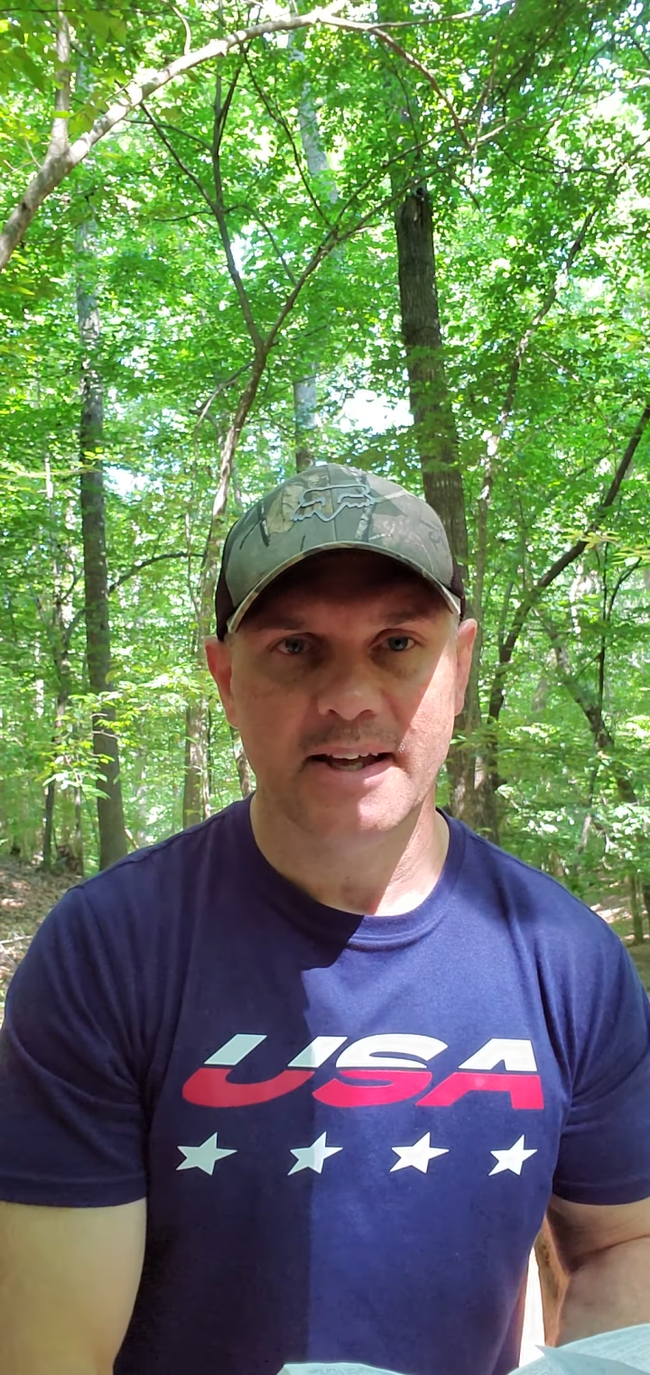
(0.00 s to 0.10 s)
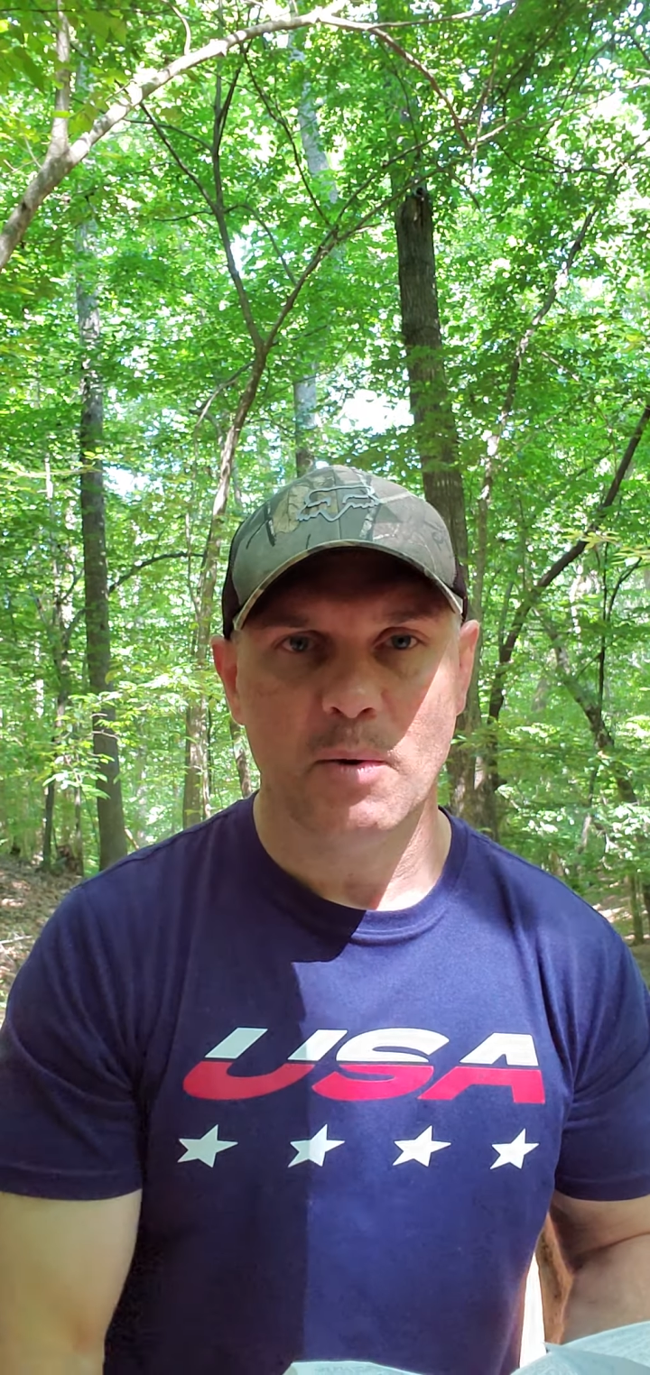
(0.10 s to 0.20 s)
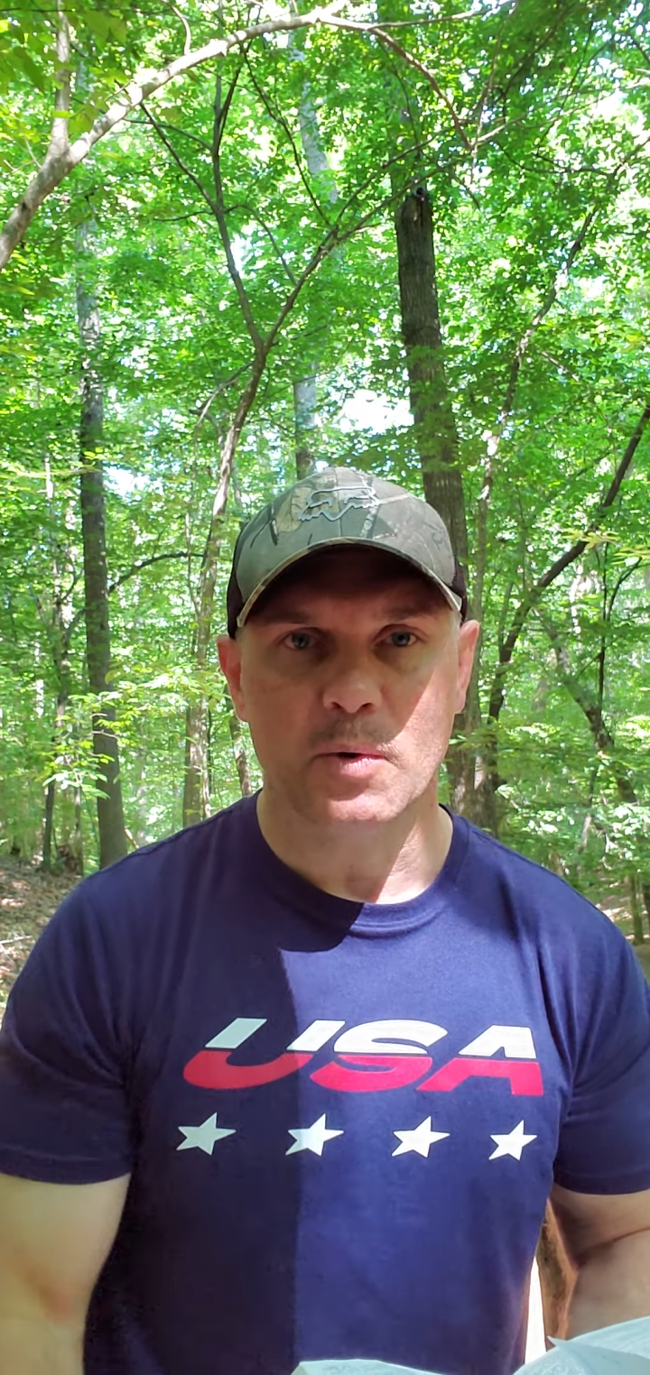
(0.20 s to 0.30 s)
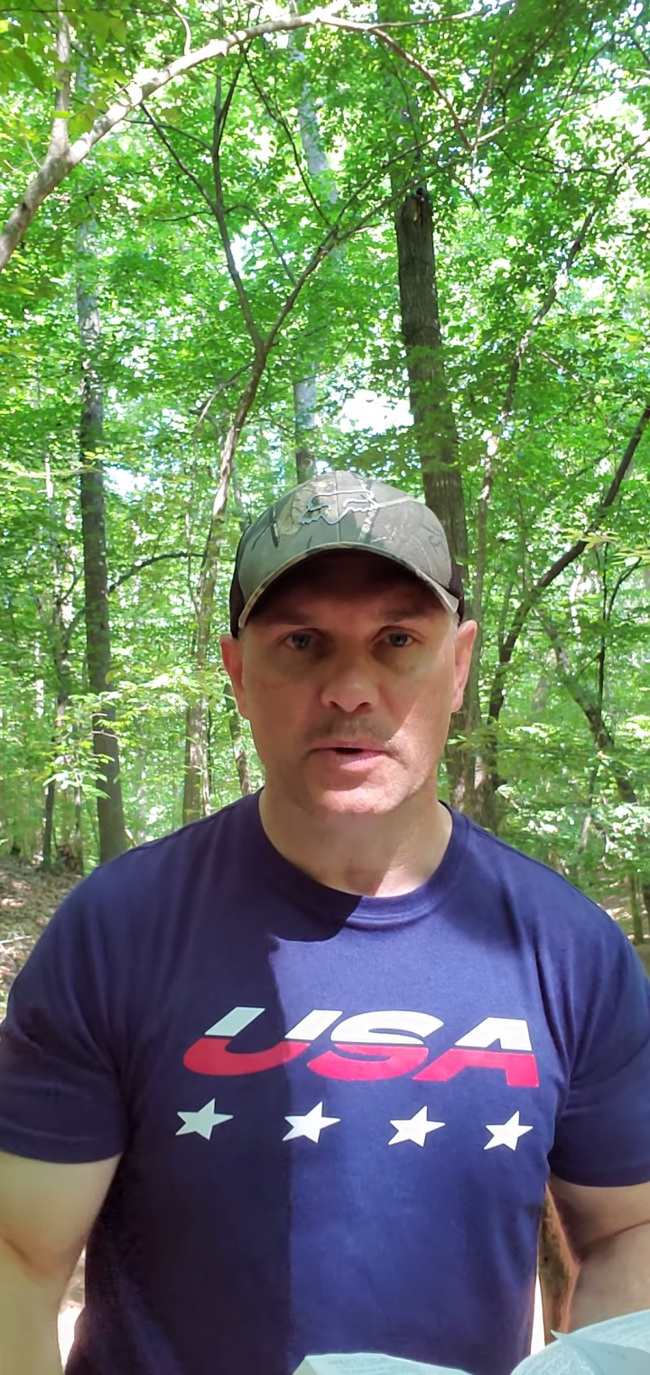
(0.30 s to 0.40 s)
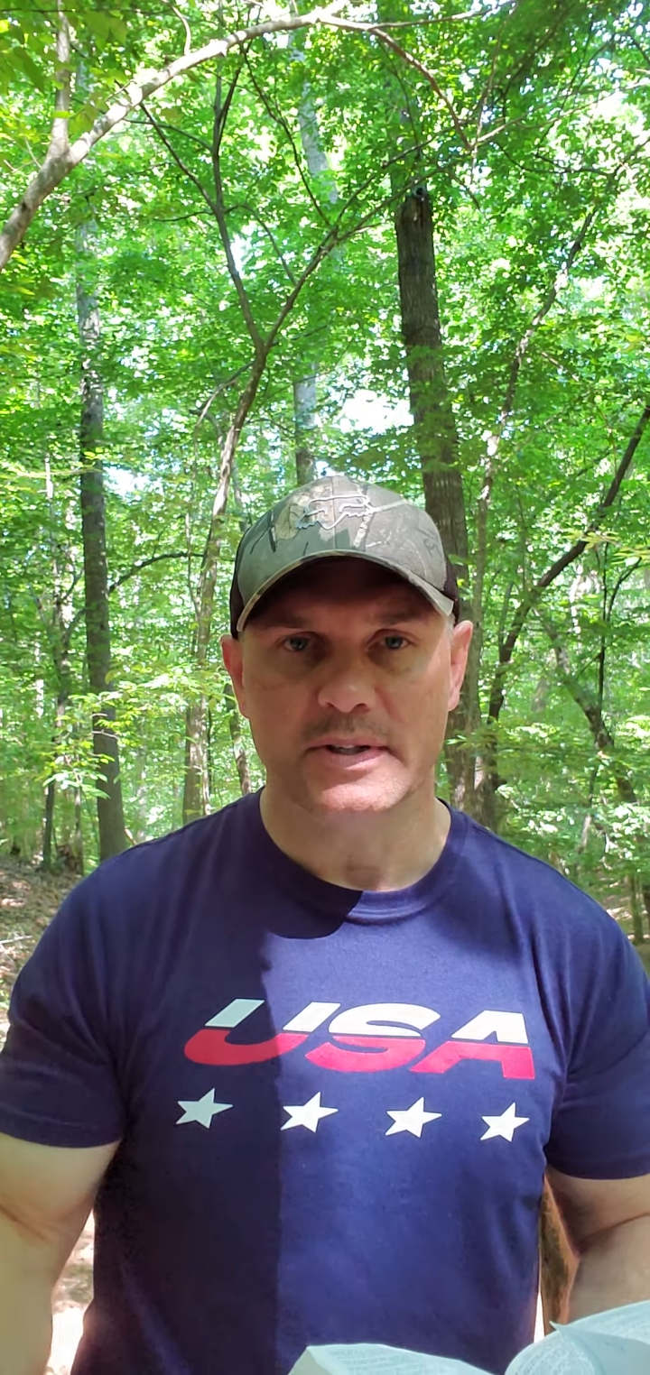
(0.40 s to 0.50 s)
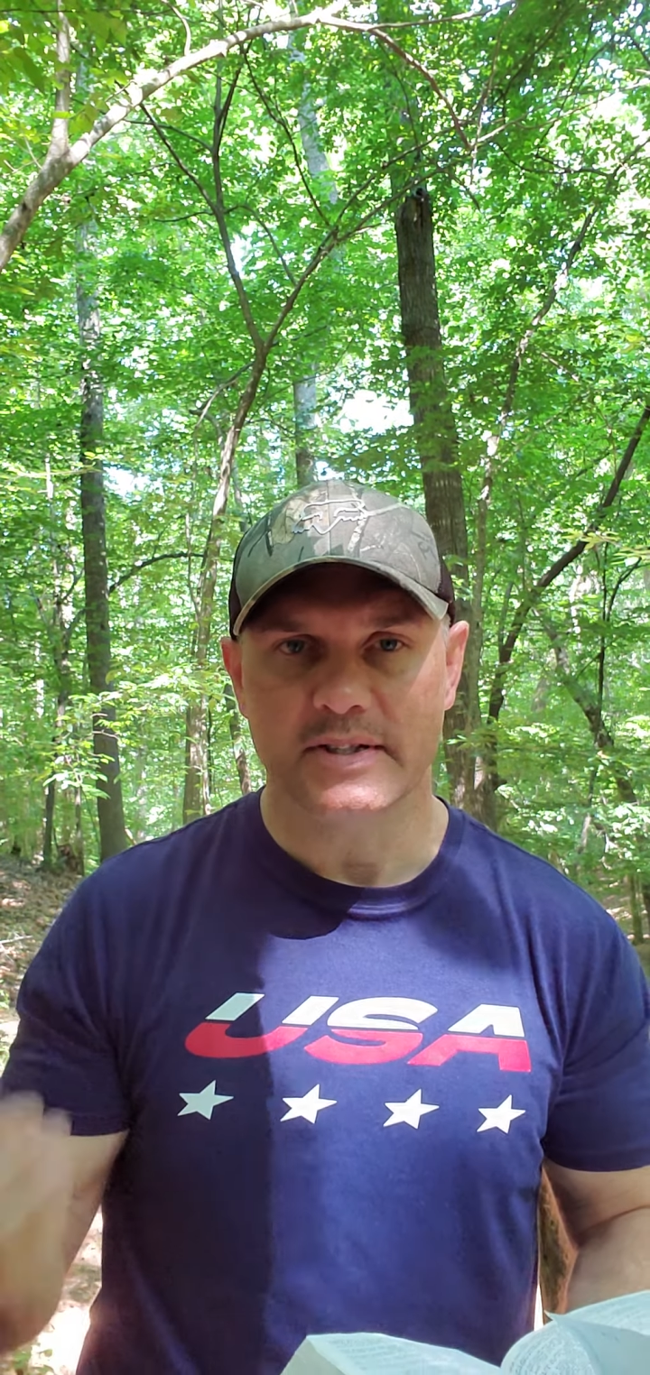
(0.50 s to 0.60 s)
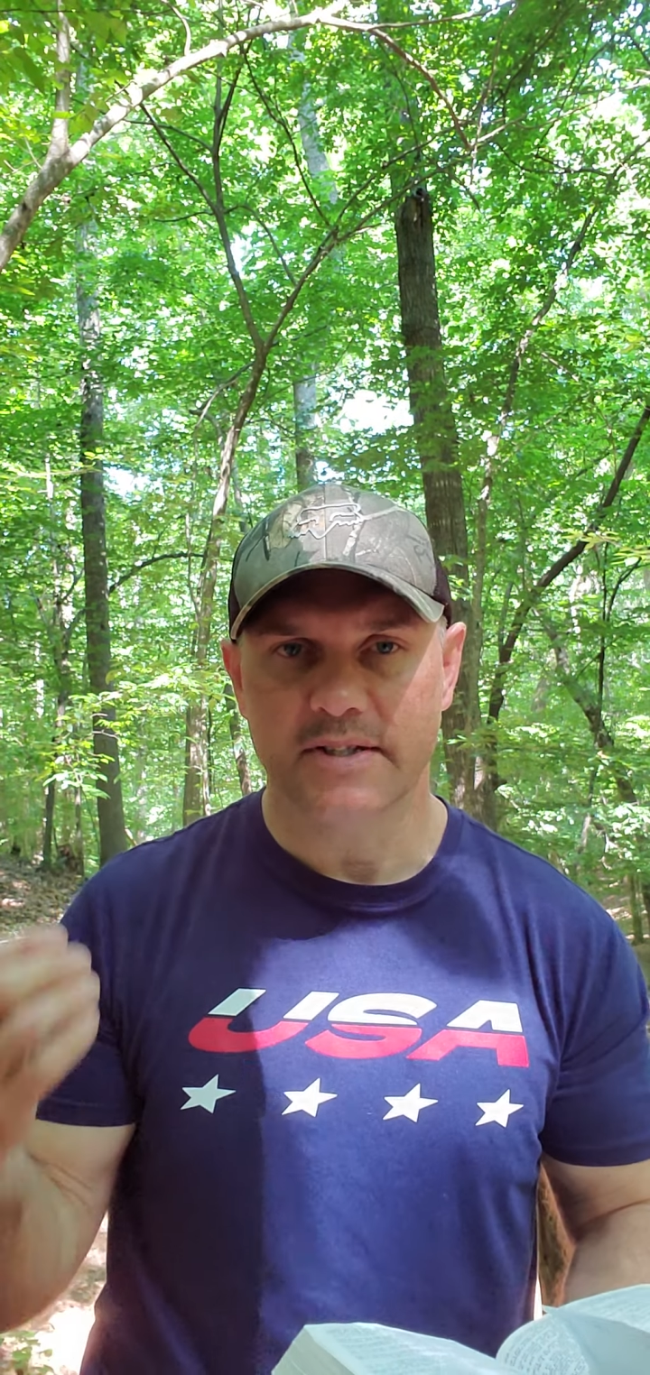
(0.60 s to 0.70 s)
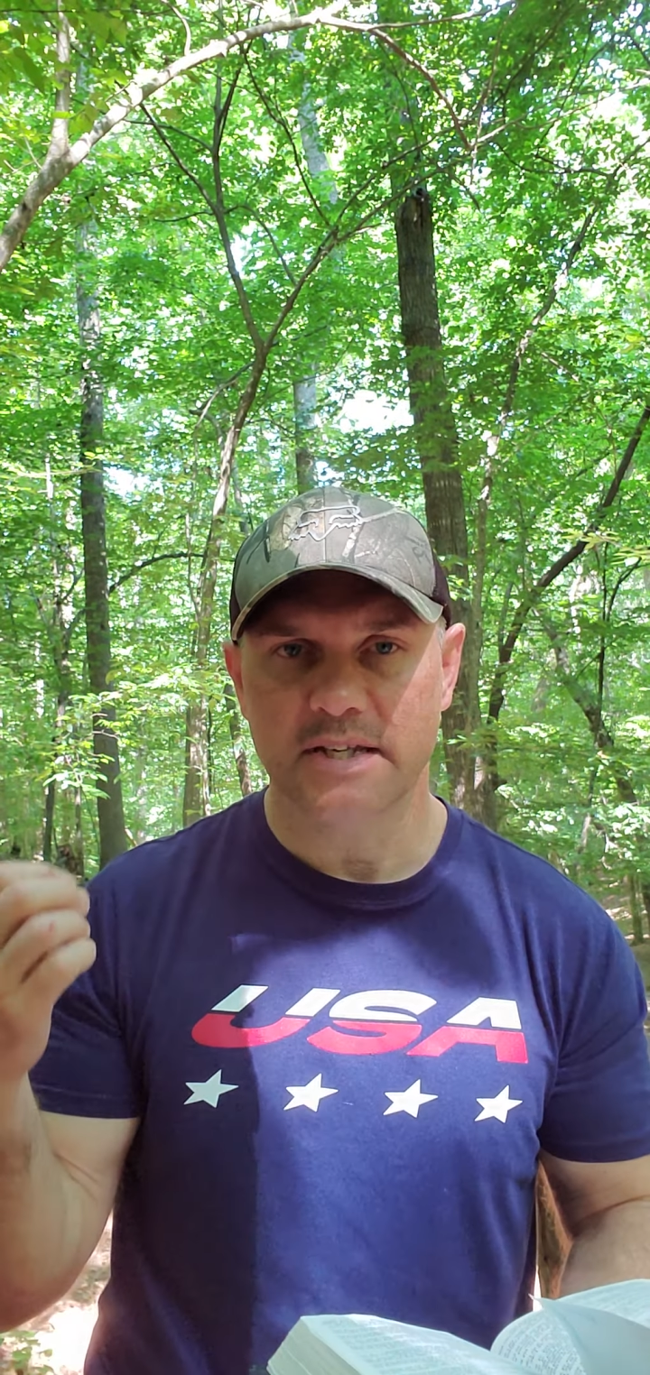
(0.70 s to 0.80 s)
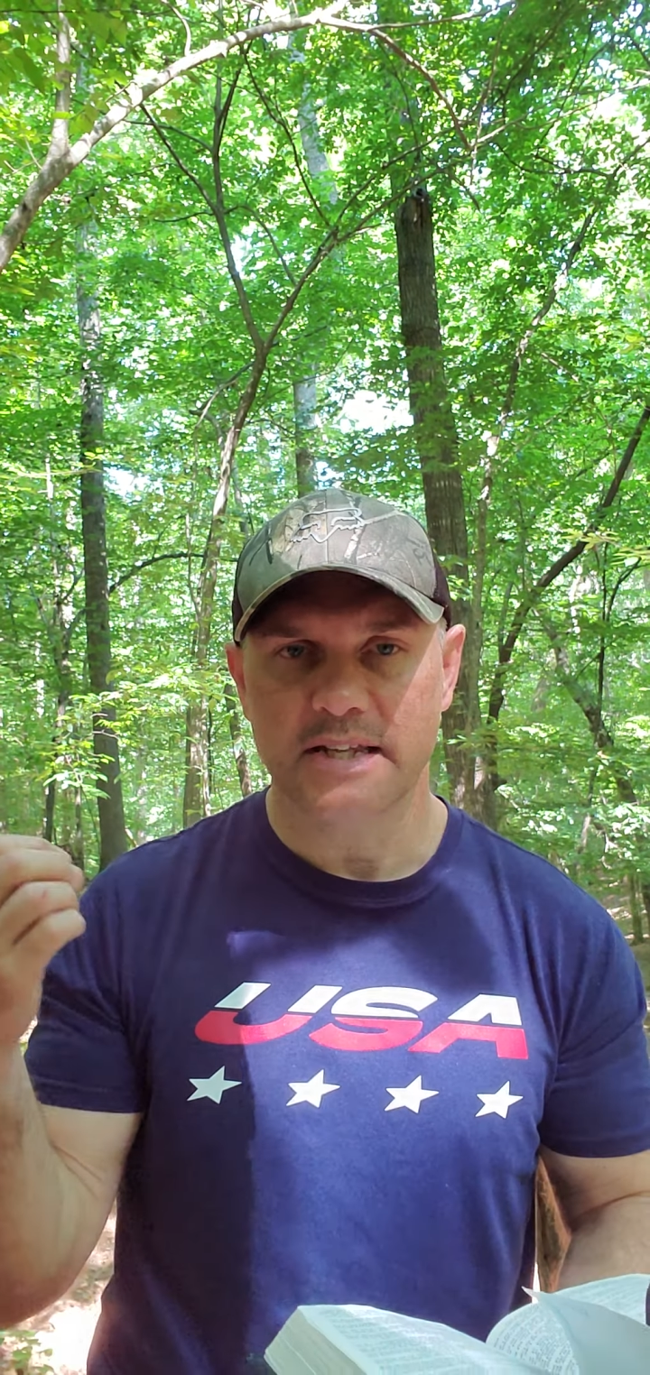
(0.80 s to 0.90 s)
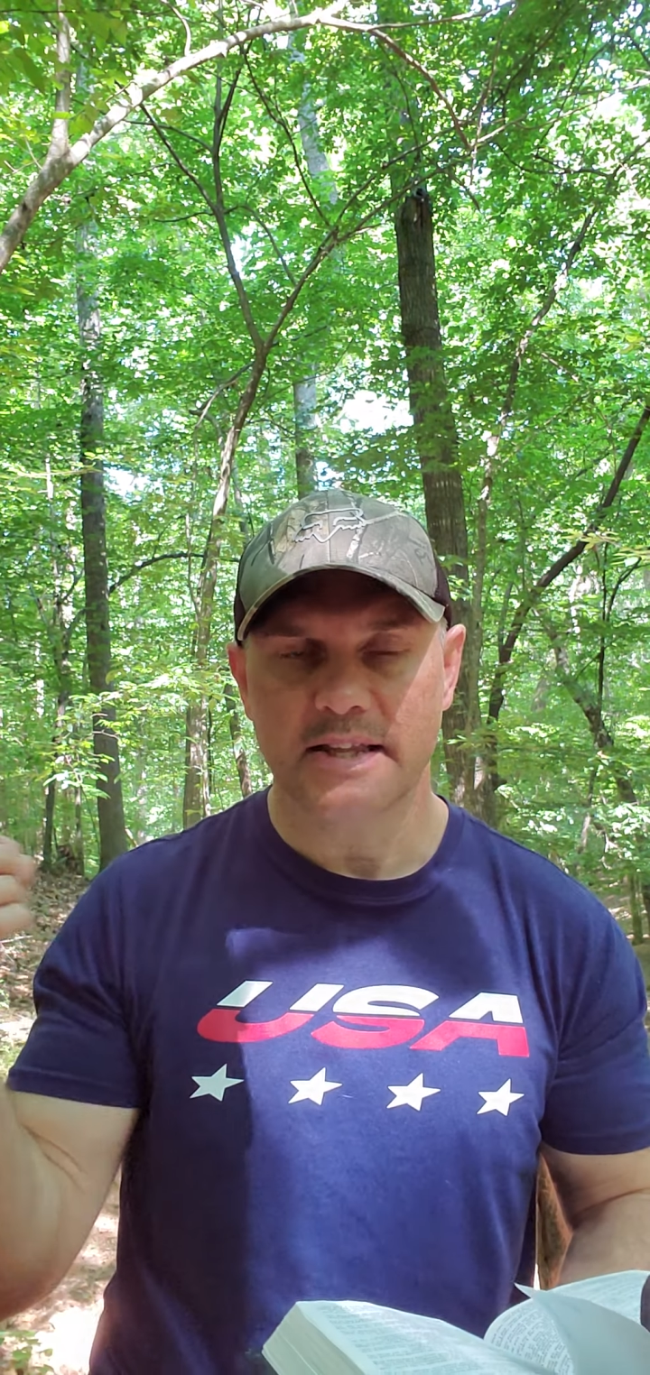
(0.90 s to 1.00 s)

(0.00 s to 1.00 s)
We're going to seek